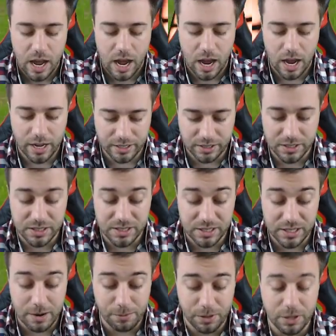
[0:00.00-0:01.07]
uh, and it does the
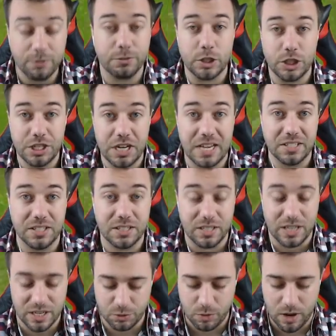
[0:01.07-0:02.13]
same thing for chests
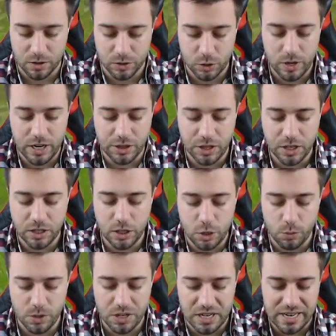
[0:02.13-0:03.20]
as well. So anything that you
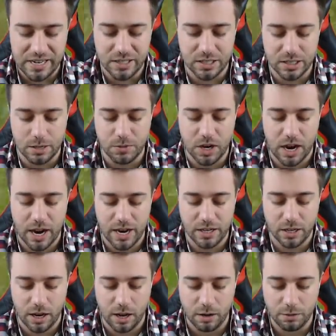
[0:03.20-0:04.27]
would need some kind
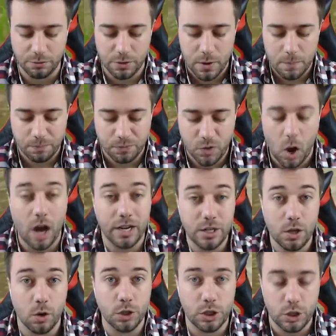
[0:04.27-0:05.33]
of
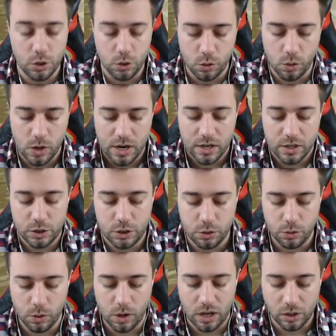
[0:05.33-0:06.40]
audio cue
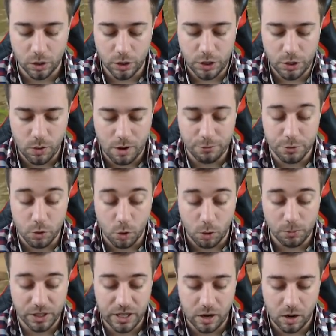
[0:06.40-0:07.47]
to alert you of
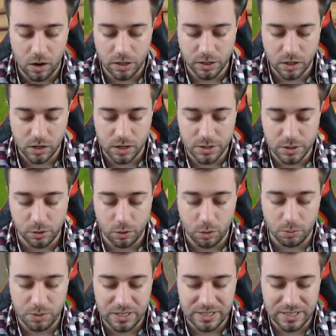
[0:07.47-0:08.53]
normally on console
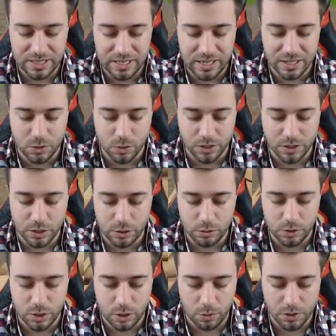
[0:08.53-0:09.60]
or P C, it's going to
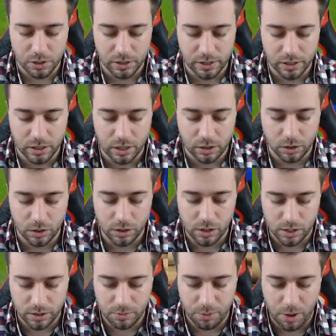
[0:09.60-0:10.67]
do so with a little
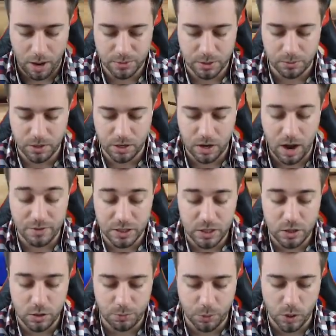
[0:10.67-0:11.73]
alert that pops up there. And
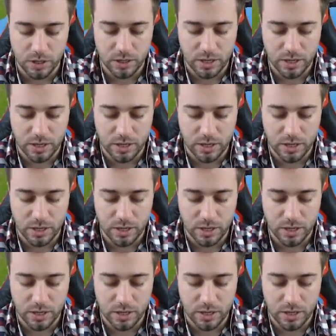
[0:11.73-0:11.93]
obviously you can put